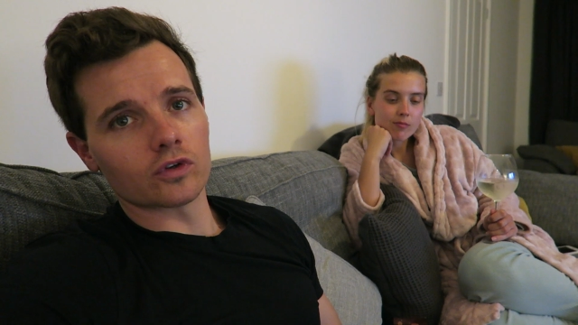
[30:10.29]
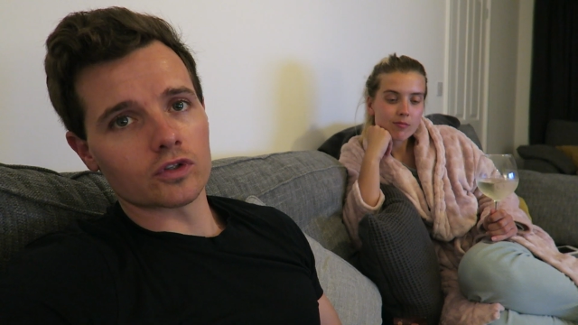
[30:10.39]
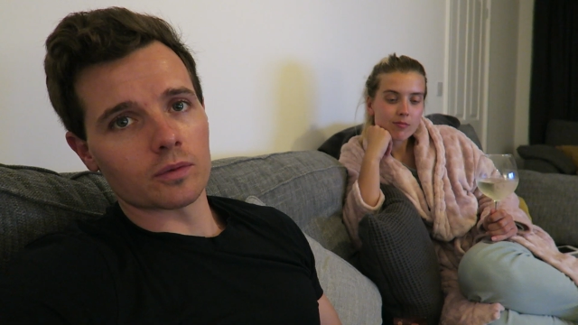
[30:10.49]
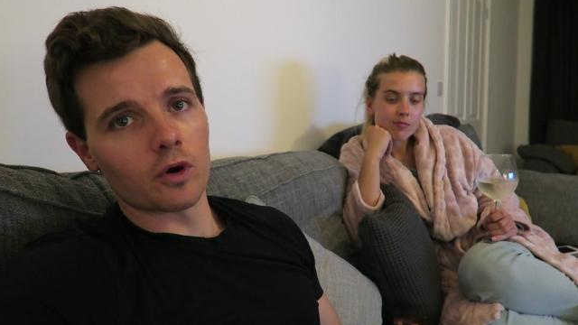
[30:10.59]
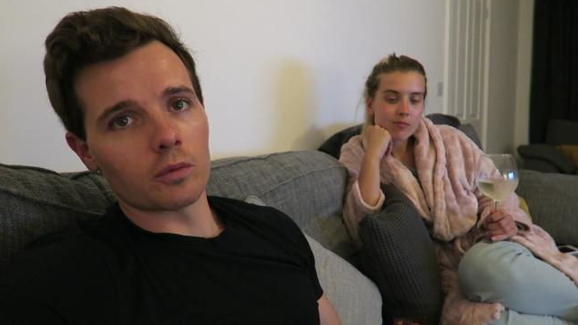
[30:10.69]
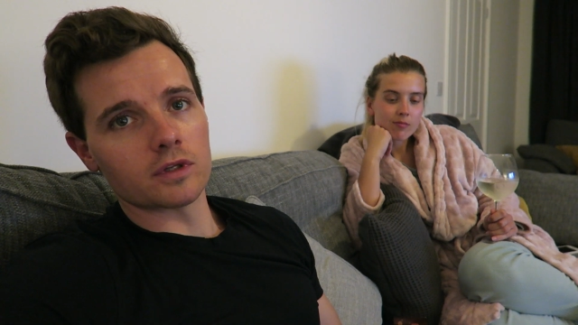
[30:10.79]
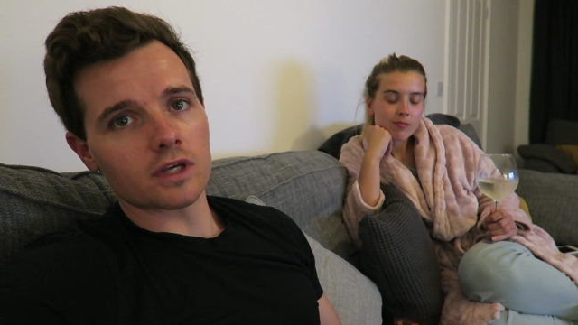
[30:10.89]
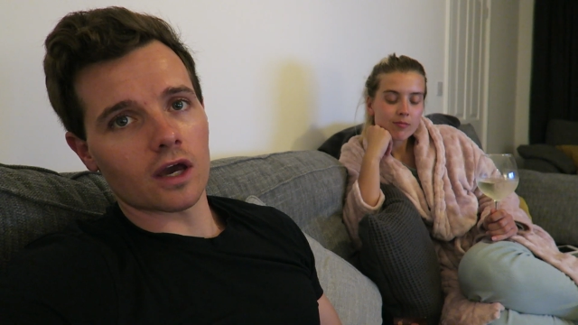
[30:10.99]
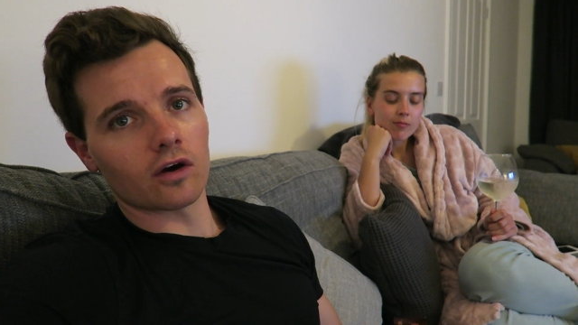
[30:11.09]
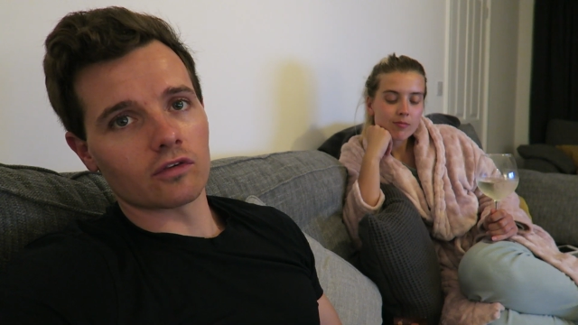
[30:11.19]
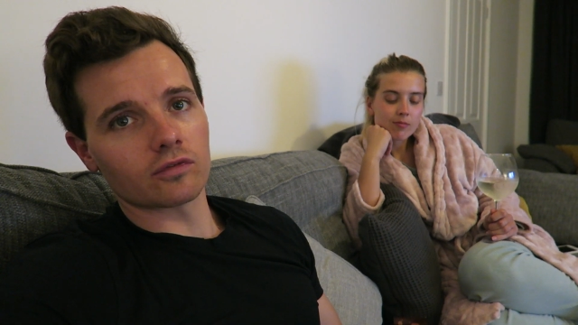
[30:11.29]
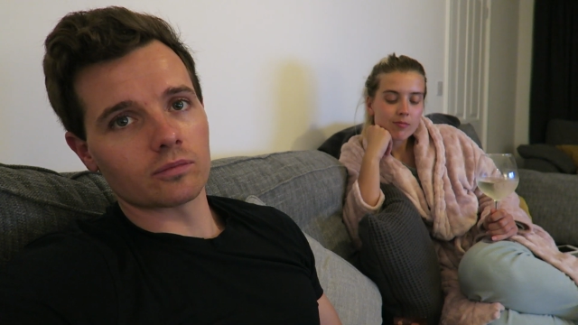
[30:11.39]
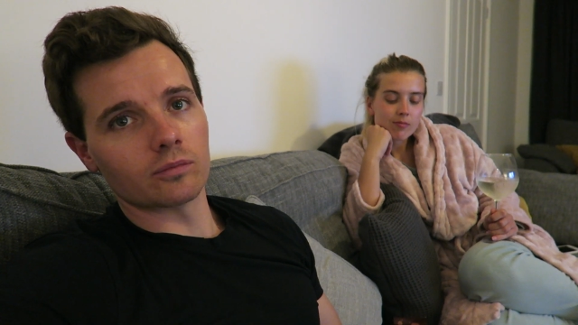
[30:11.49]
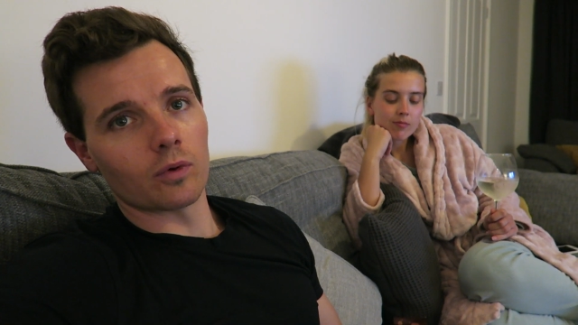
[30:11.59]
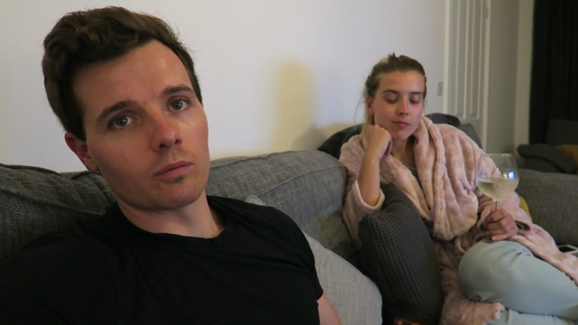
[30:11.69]
Speaker 1: So I'm hoping to get off
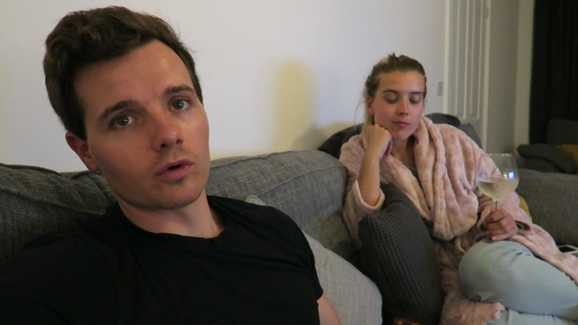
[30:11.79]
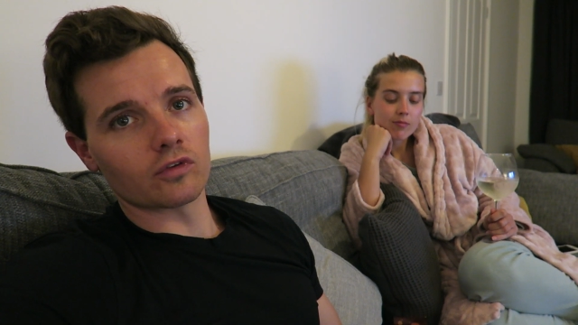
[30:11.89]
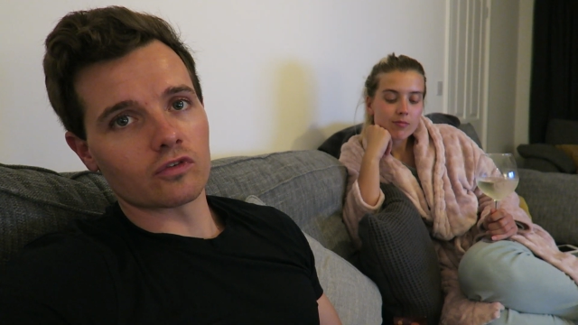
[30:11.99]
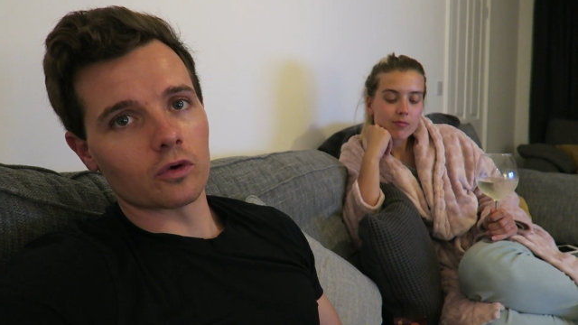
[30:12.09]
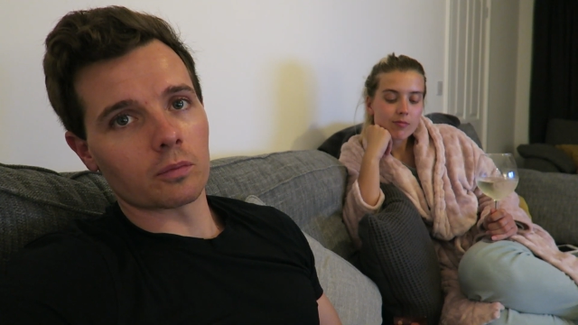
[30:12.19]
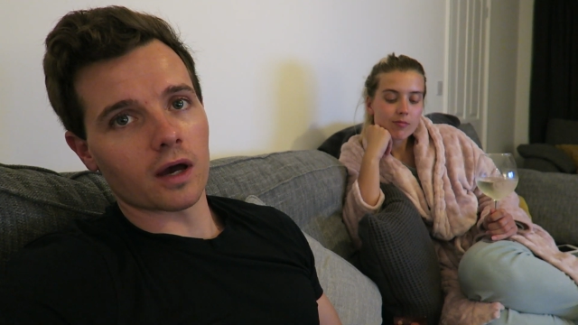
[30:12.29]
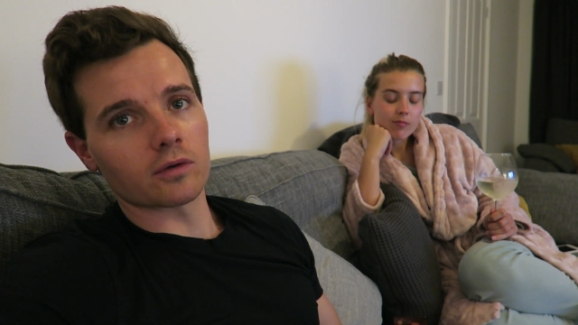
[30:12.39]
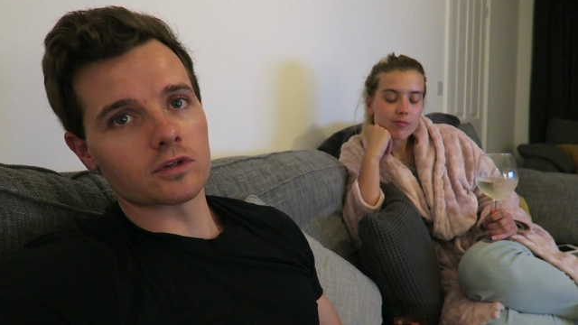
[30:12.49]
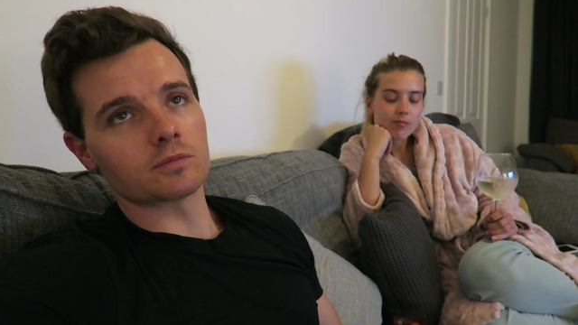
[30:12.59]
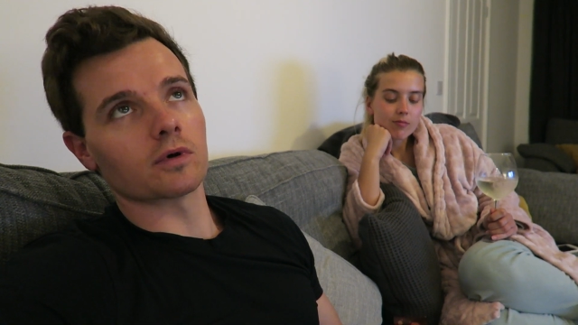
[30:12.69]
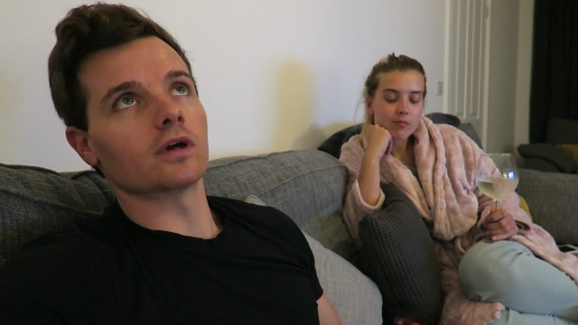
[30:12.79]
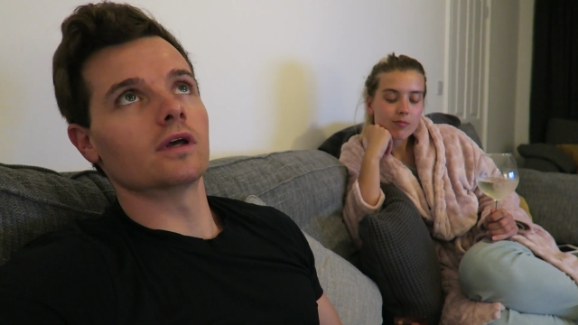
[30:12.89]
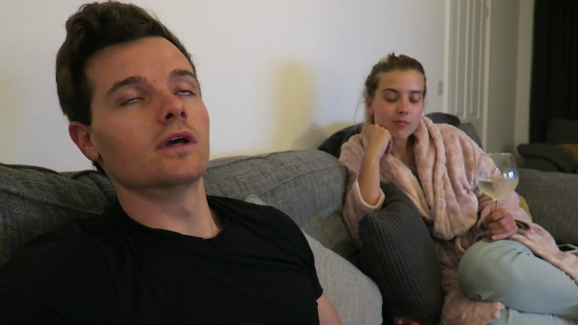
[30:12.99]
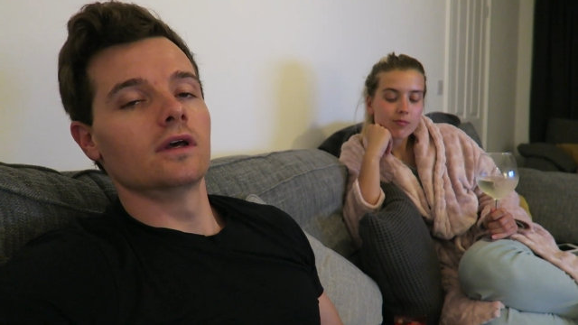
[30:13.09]
one point four pounds by